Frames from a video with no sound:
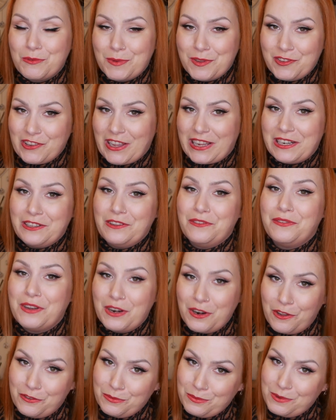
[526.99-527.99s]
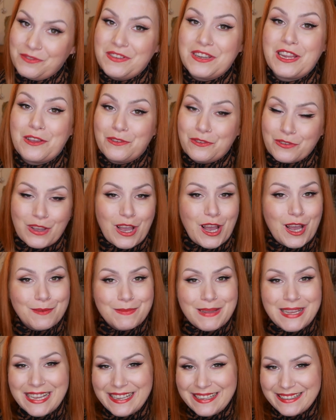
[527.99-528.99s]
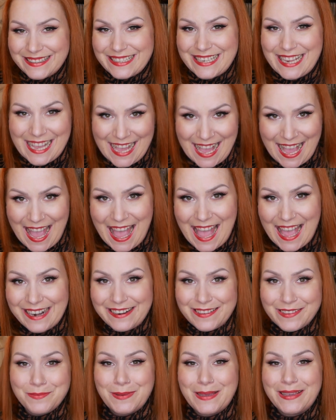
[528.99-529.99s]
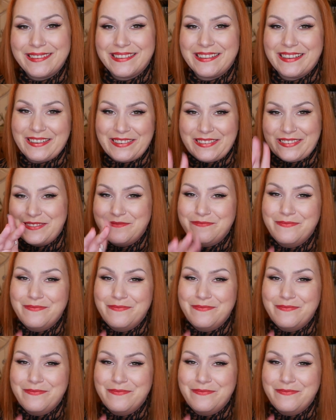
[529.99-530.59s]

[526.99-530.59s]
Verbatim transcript: to my channel for lots more videos to come. So take care and I'll speak soon.